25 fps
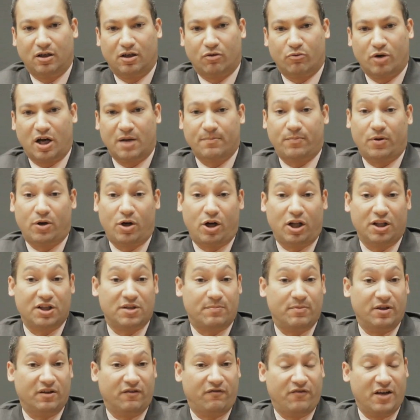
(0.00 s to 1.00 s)
Ron Paul
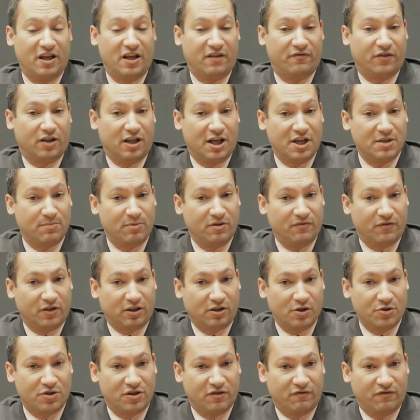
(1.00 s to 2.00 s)
has been a faithful husband for
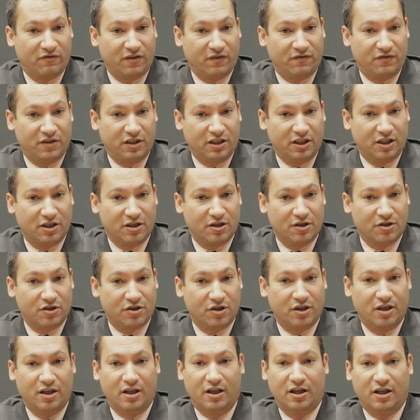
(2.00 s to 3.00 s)
close to 50
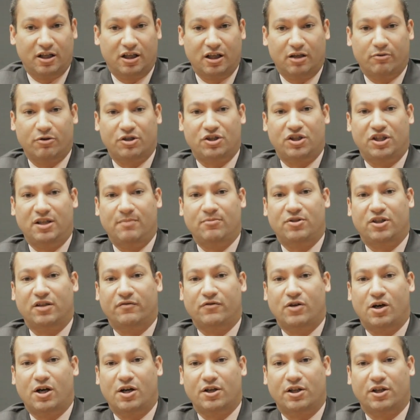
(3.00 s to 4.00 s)
years. Gingrich seems to
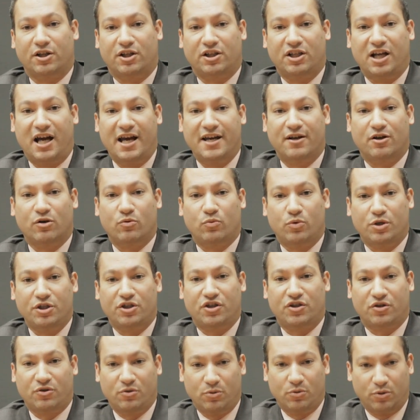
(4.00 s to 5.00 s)
have gone to the Tiger
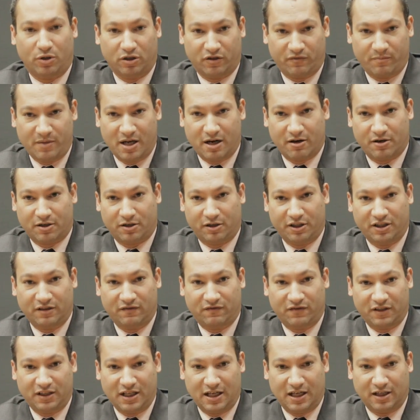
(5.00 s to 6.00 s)
Woods school of marital
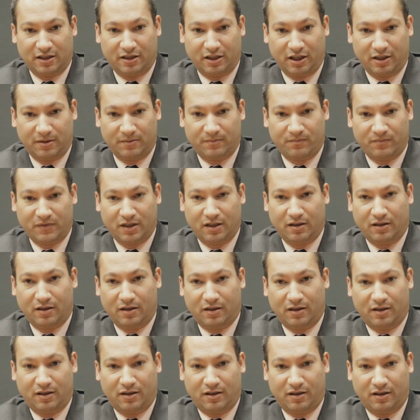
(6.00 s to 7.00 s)
infidelity.
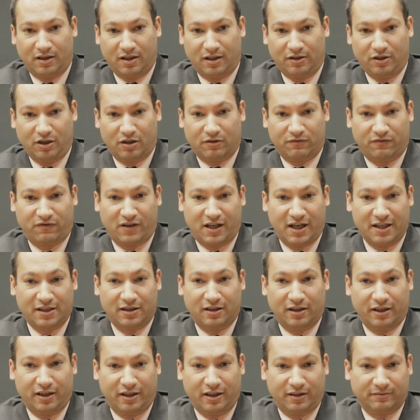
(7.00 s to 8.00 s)
And,
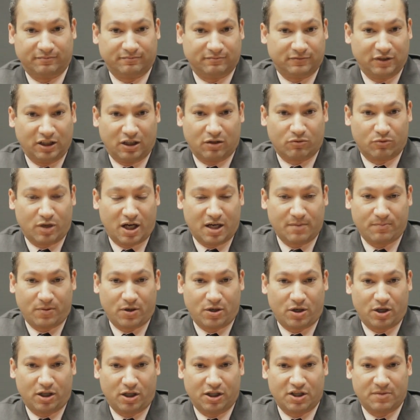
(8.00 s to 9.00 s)
finally, Ron
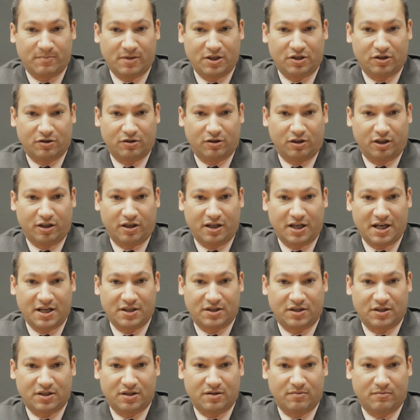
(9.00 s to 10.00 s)
Paul, as mentioned earlier,
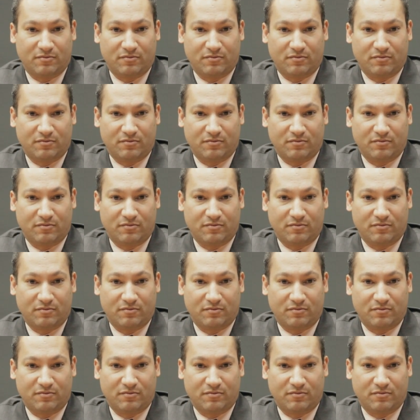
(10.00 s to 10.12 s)
has